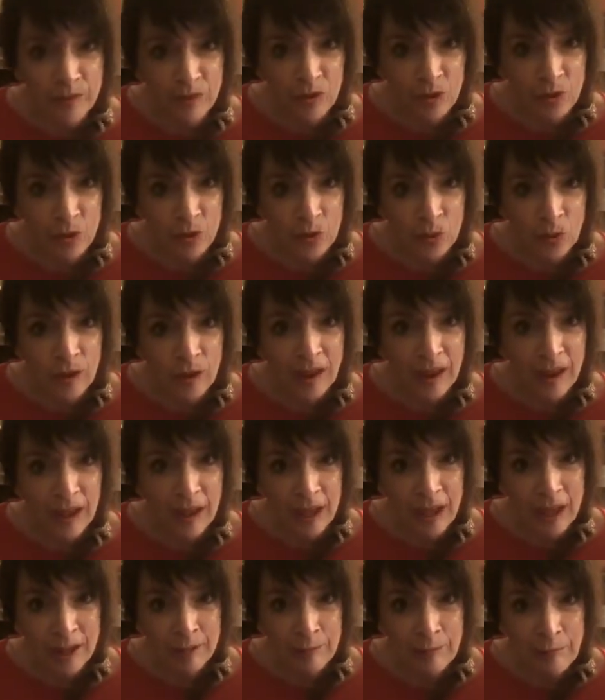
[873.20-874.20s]
you
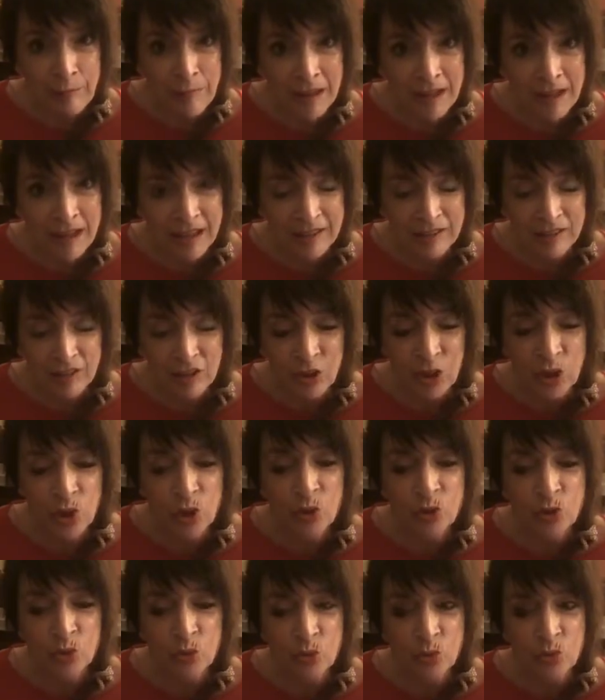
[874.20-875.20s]
in a minute
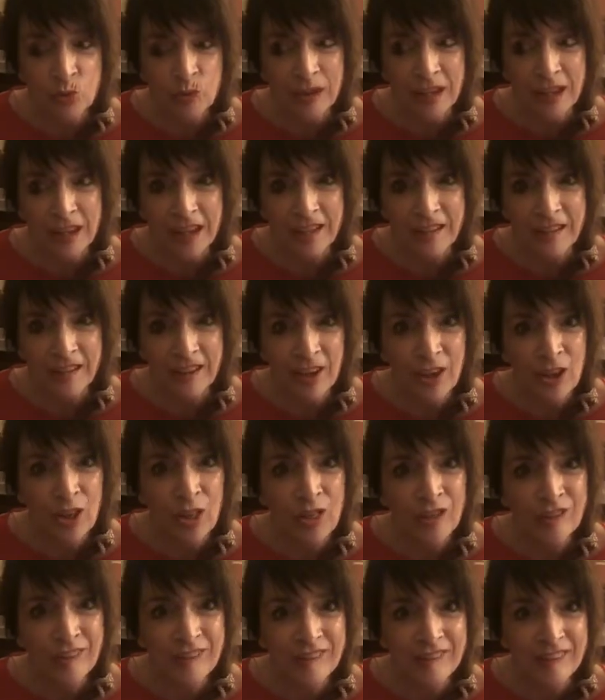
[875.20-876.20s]
to read
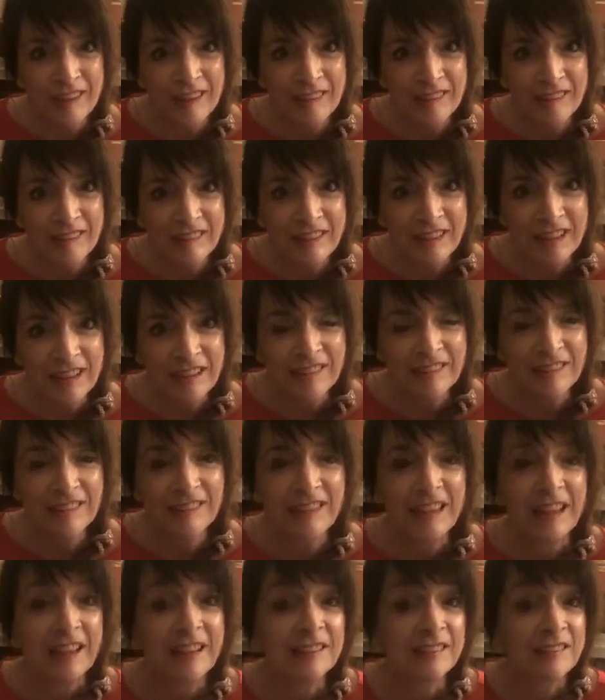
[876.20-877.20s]
the
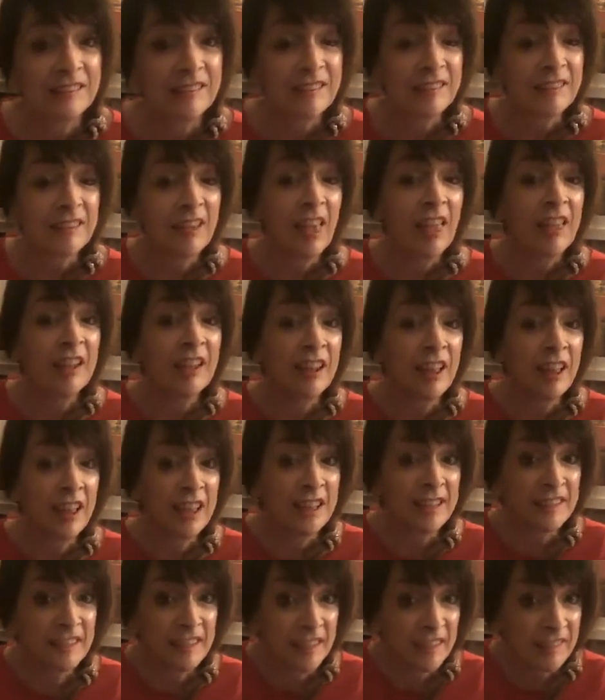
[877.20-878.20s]
66th
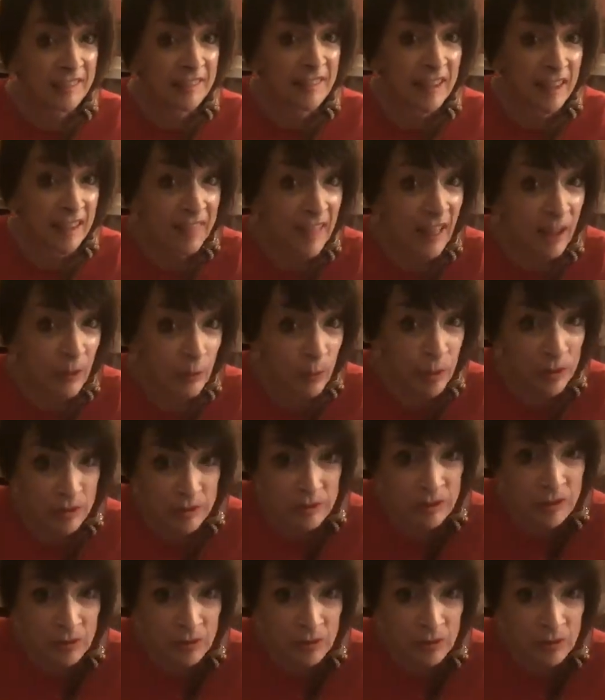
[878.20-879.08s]
night and say that one